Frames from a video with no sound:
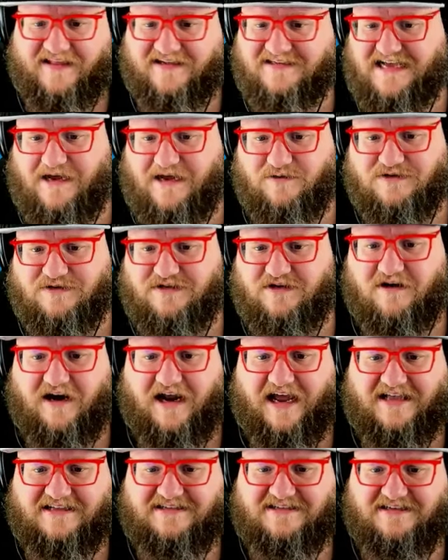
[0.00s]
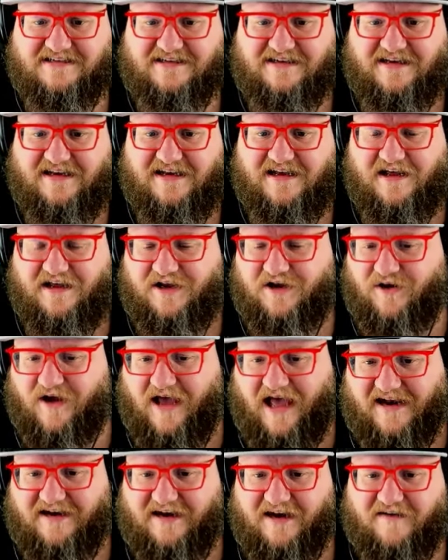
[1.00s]
that Townstar hasn't
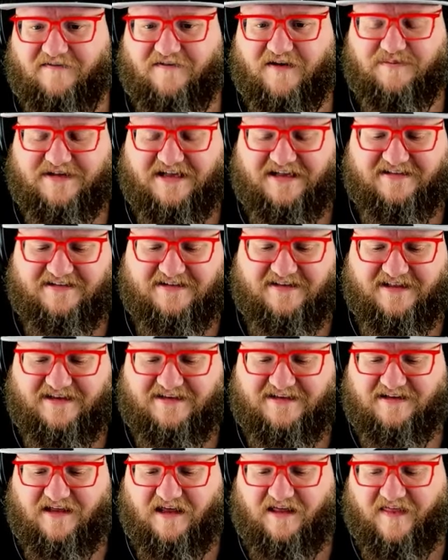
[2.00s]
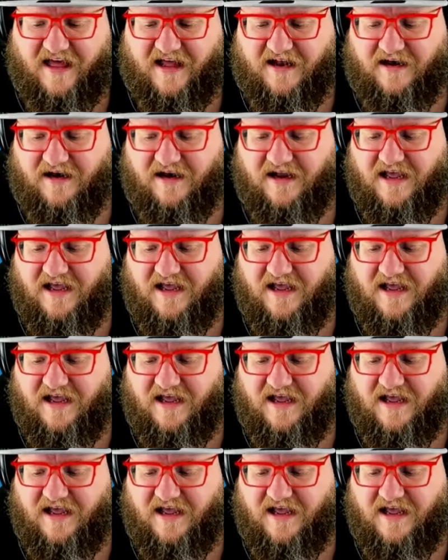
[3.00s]
had enough updates and things like that,